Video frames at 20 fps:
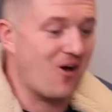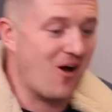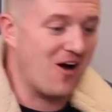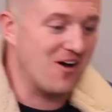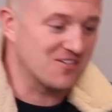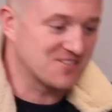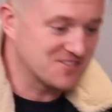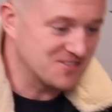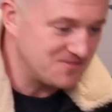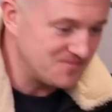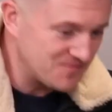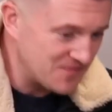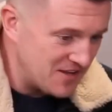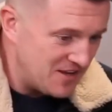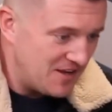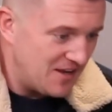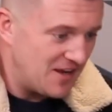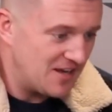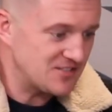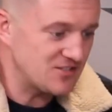God!
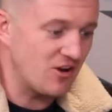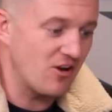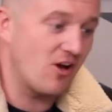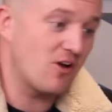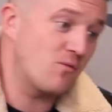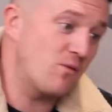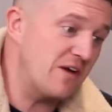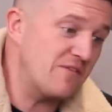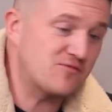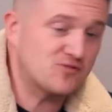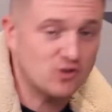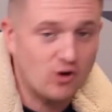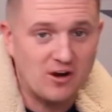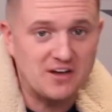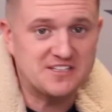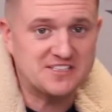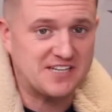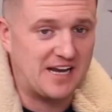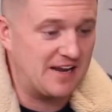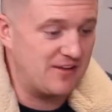It's not like we've
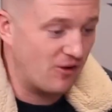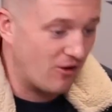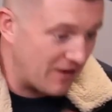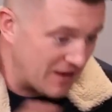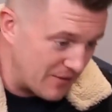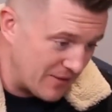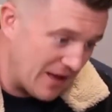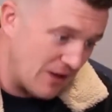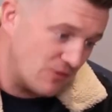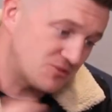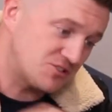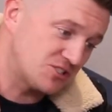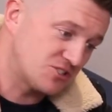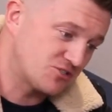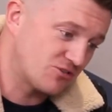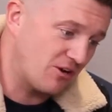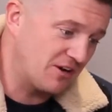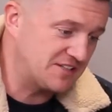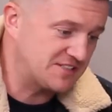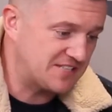tried saying that or anyone else has
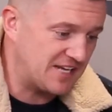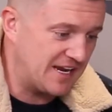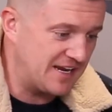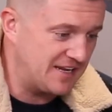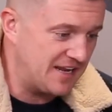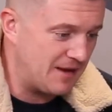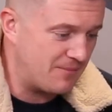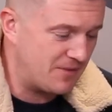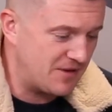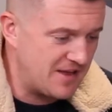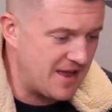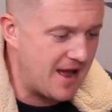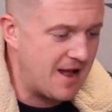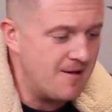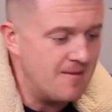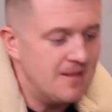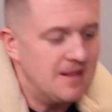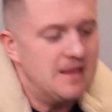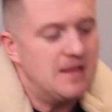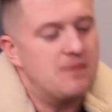tried saying that, but
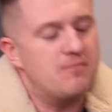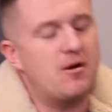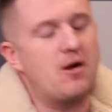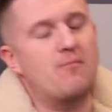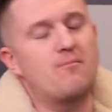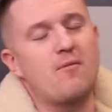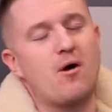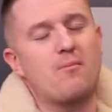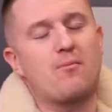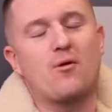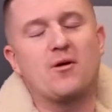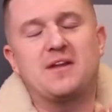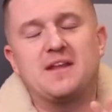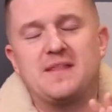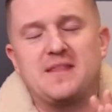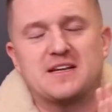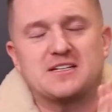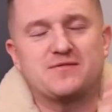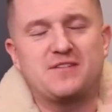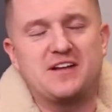yeah. But my point
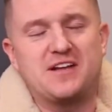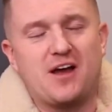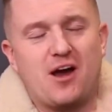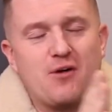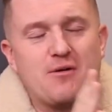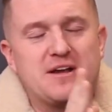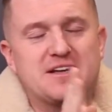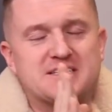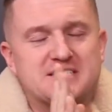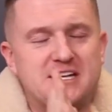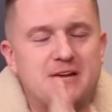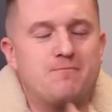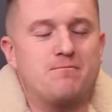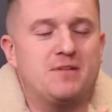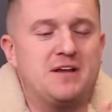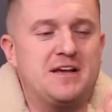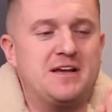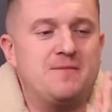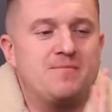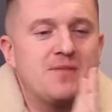in this video is
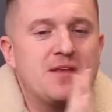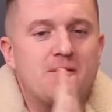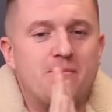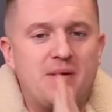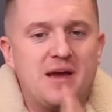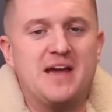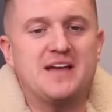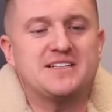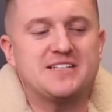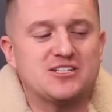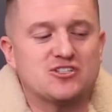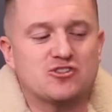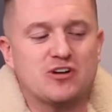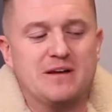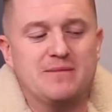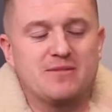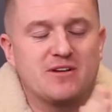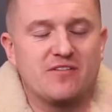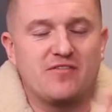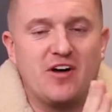simply Piers'
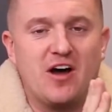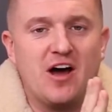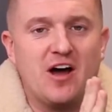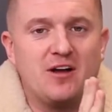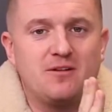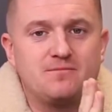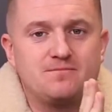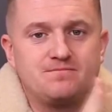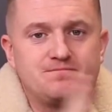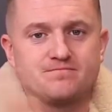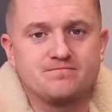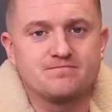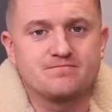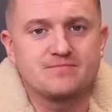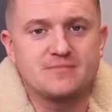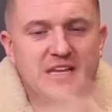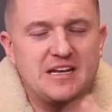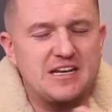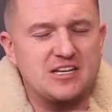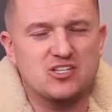treatment of her.
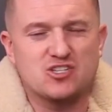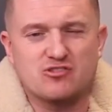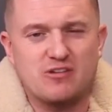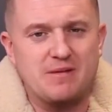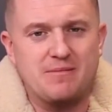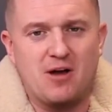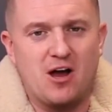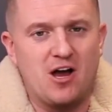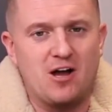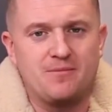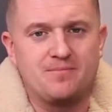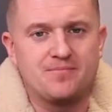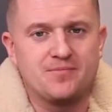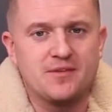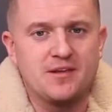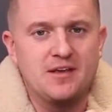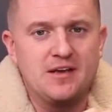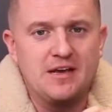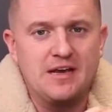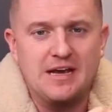He didn't scream at her.
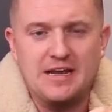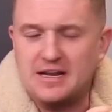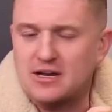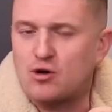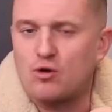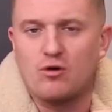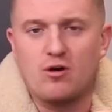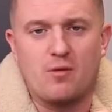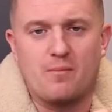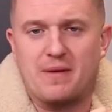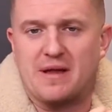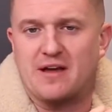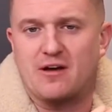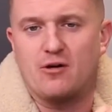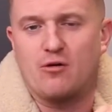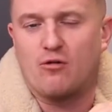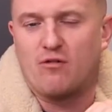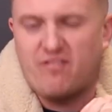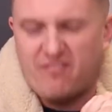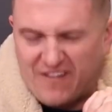He didn't call her a
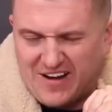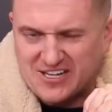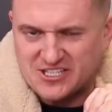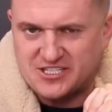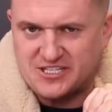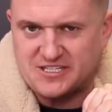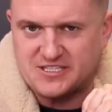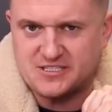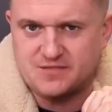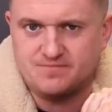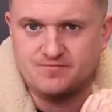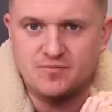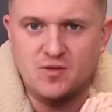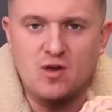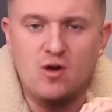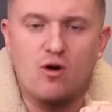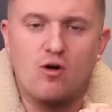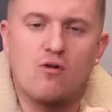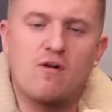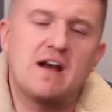bigot or a fascist
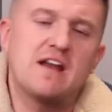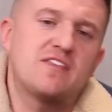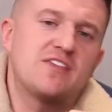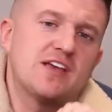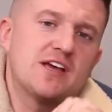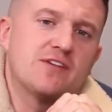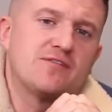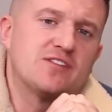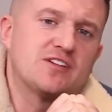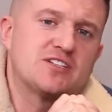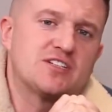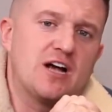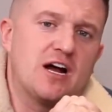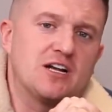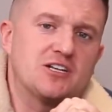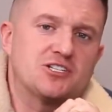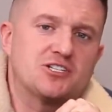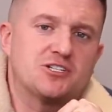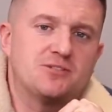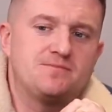or anything of the
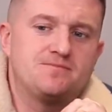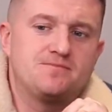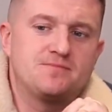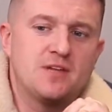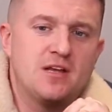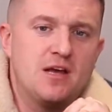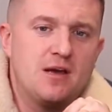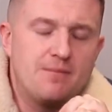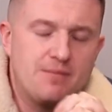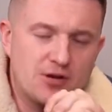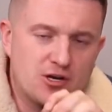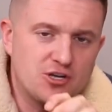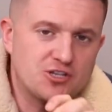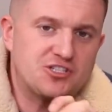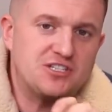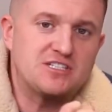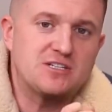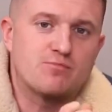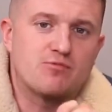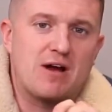such because
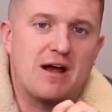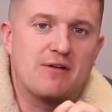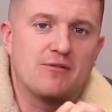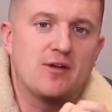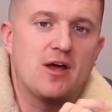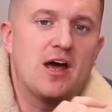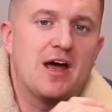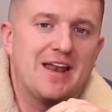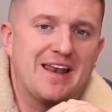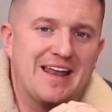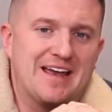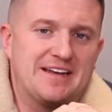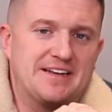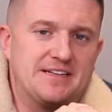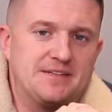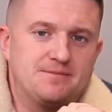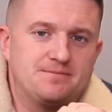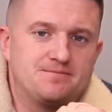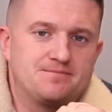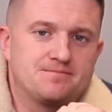she's a brown lady.